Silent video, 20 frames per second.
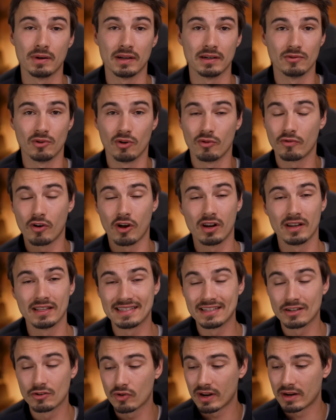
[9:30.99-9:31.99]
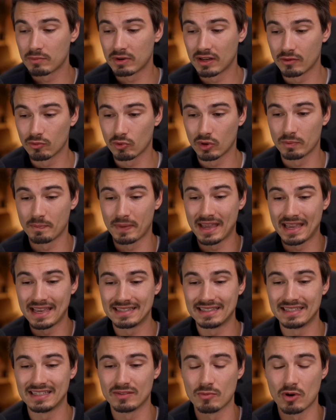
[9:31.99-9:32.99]
But overall, it's incredible at what
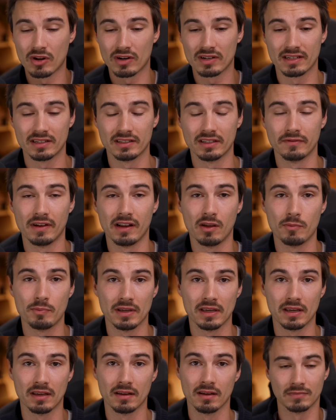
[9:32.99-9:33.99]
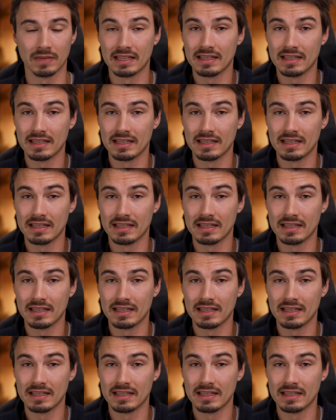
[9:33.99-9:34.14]
pace these models are developing.